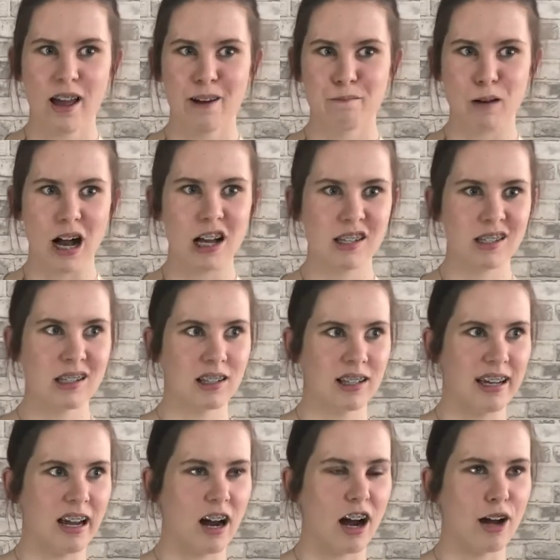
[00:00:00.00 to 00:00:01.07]

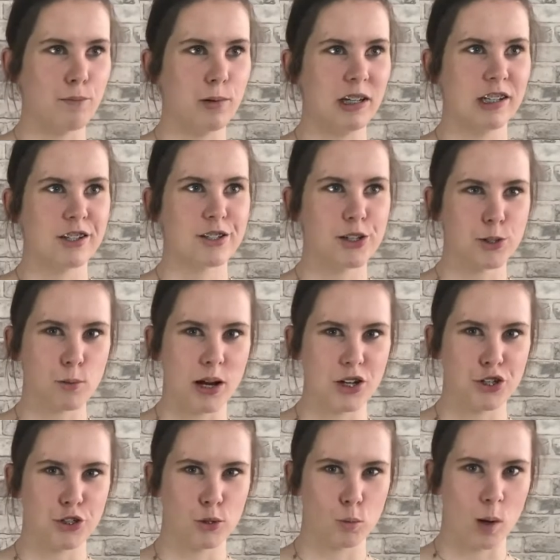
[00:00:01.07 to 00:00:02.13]
Personally, I've been in
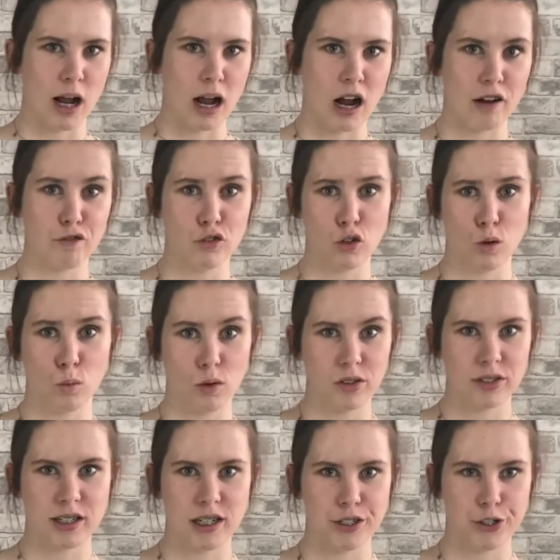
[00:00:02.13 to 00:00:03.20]
situations where I've not
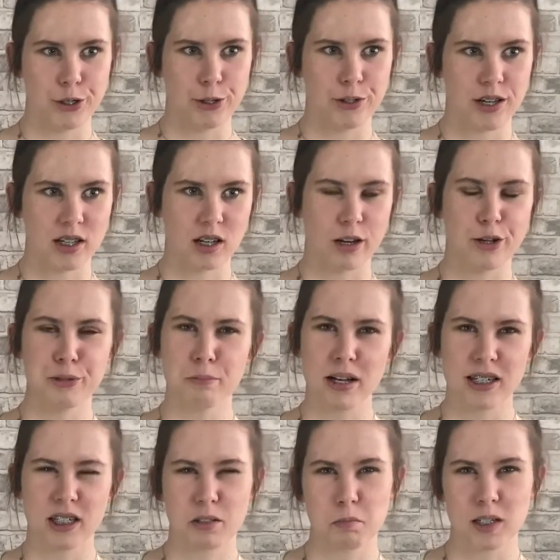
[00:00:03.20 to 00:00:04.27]
wanted to disclose my
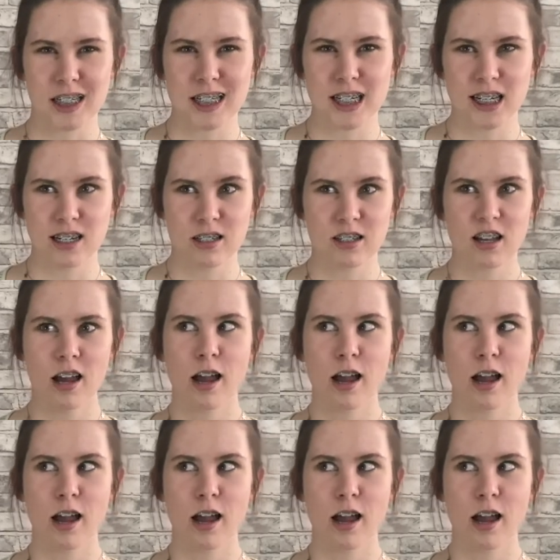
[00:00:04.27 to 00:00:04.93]
disabilities